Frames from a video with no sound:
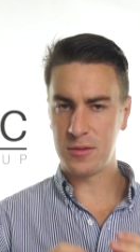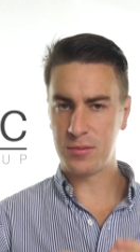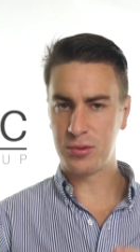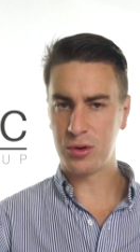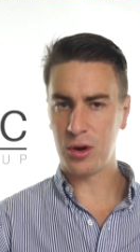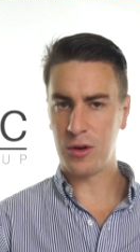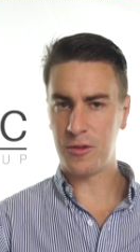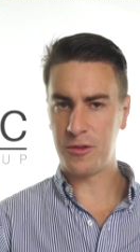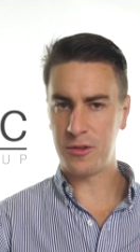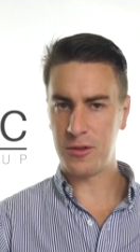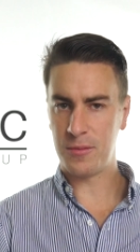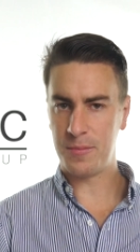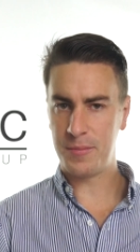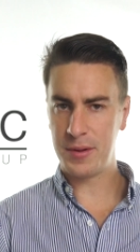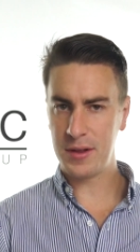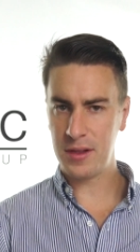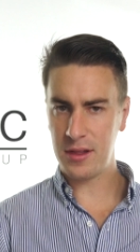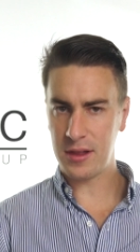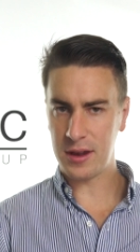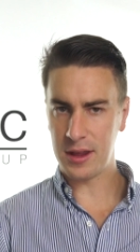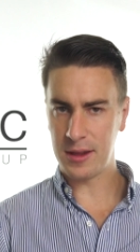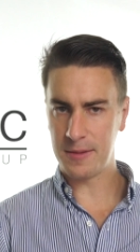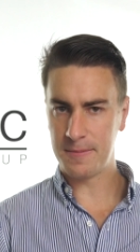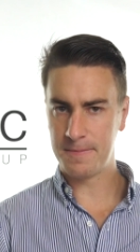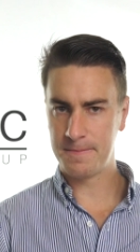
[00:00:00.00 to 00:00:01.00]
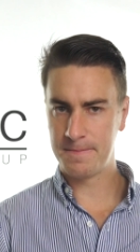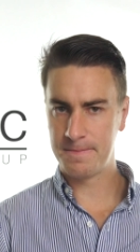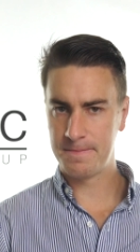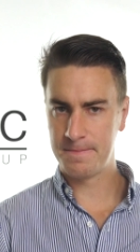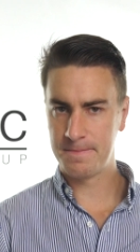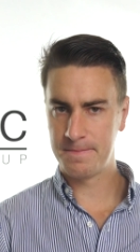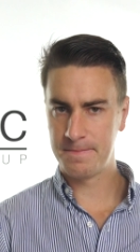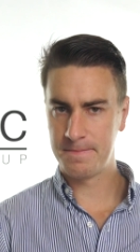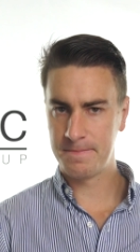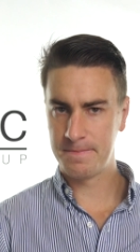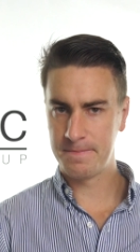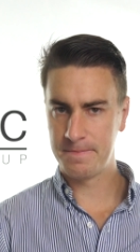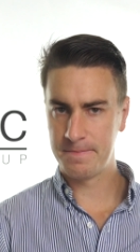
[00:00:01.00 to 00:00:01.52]
profitability.
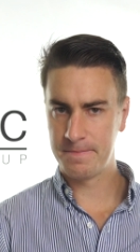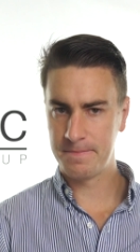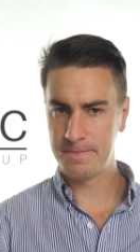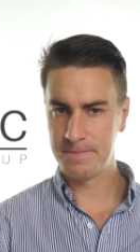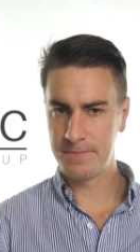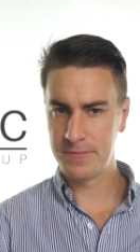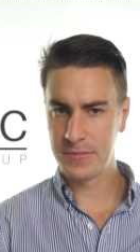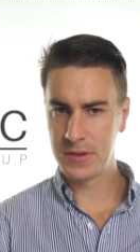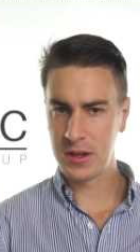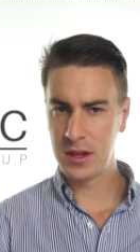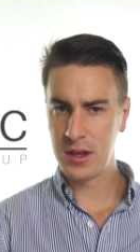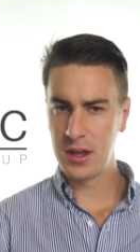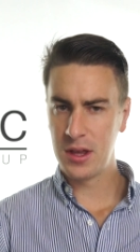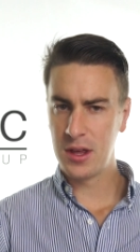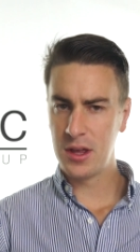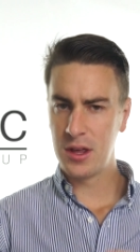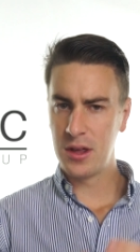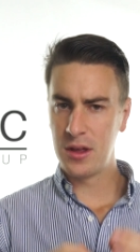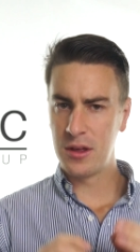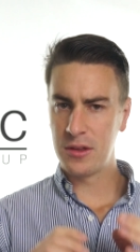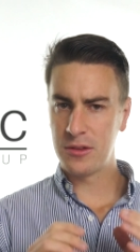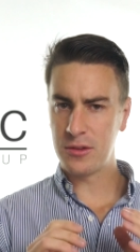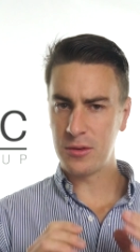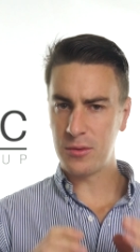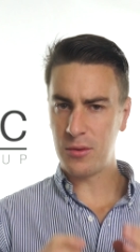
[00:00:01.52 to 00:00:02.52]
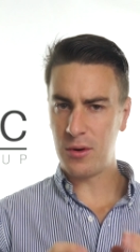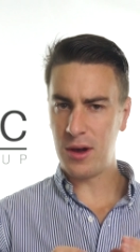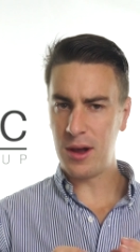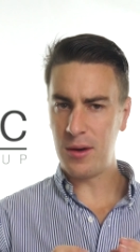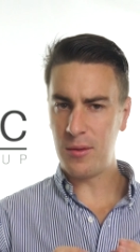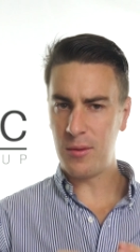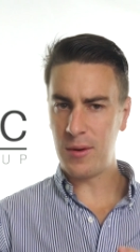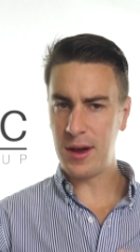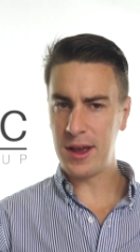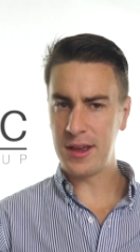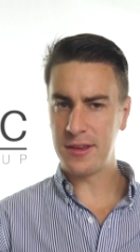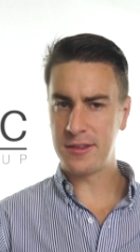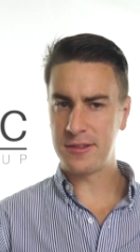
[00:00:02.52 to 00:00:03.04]
So why
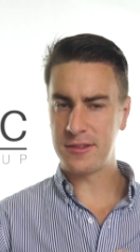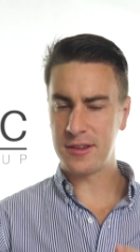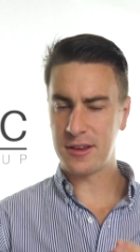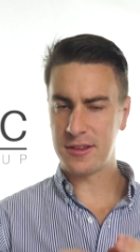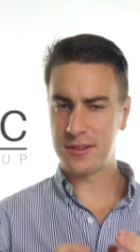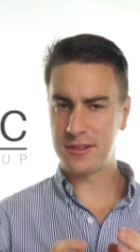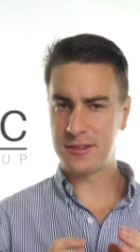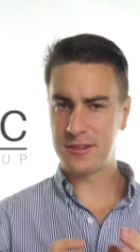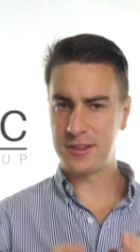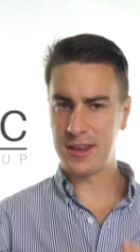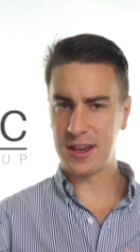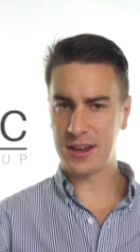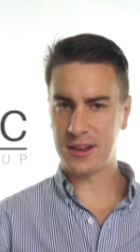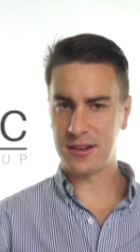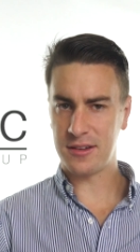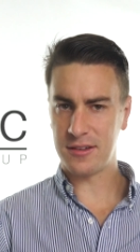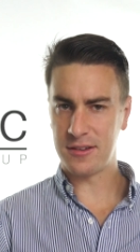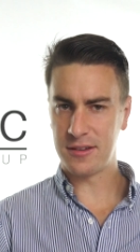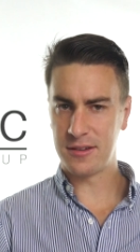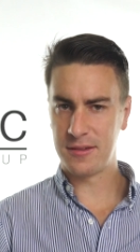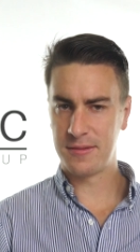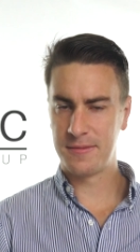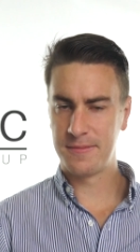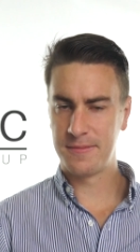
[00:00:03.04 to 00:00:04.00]
waste a second?